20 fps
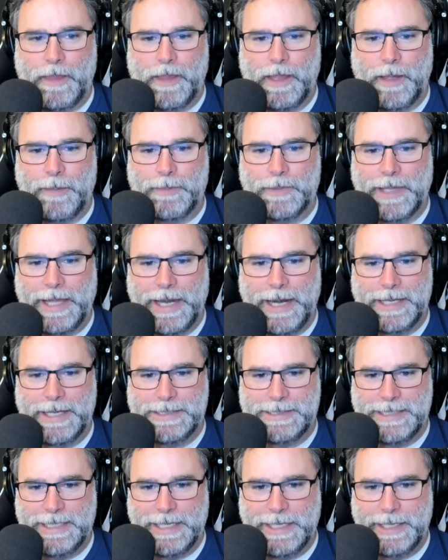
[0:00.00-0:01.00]
glad I
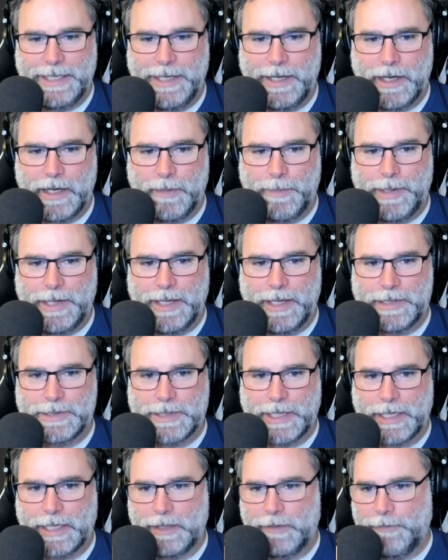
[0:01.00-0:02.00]
see it here because,
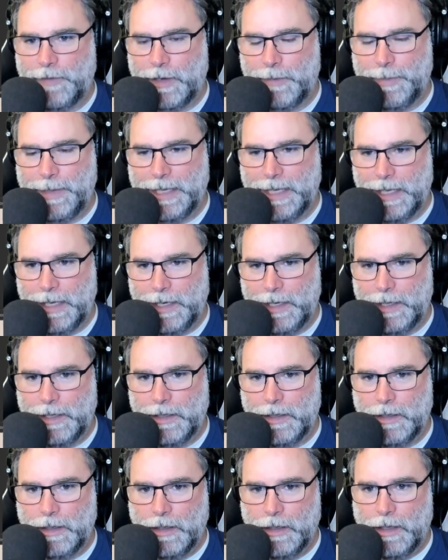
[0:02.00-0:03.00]
like, at the very beginning